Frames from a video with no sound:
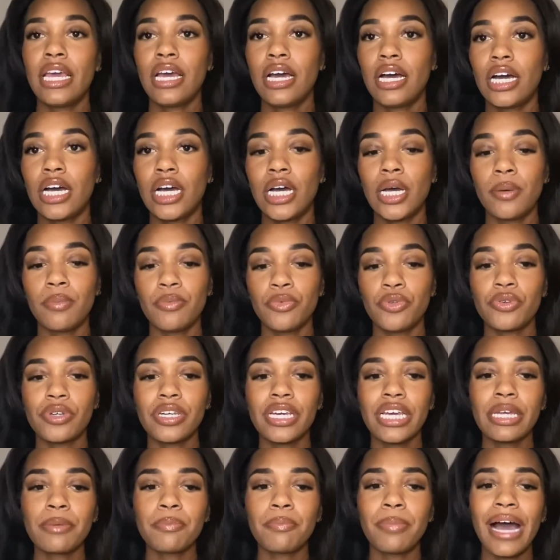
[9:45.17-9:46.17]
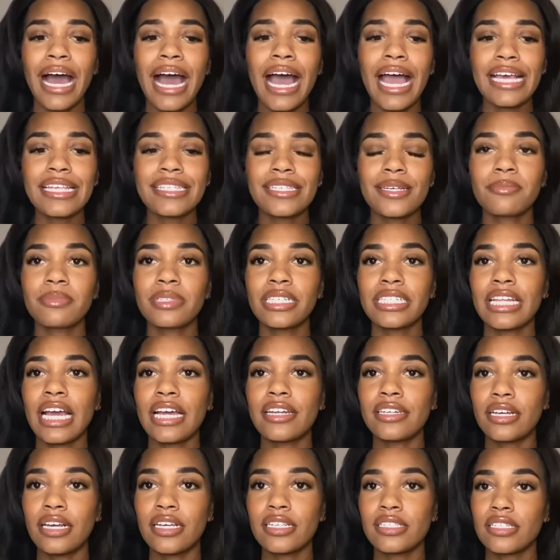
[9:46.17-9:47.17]
You can buy something that
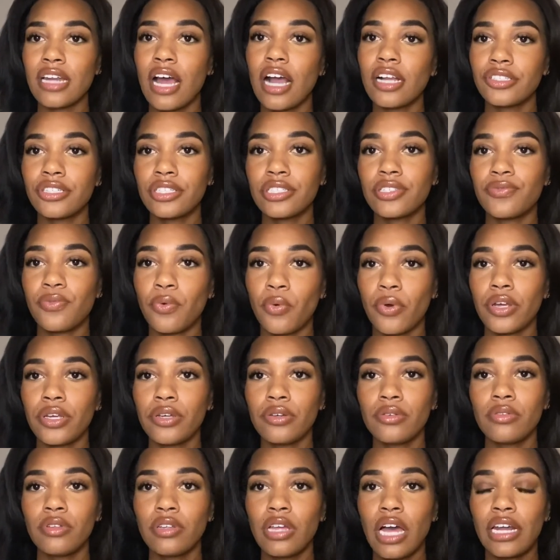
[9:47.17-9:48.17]
does notches for you.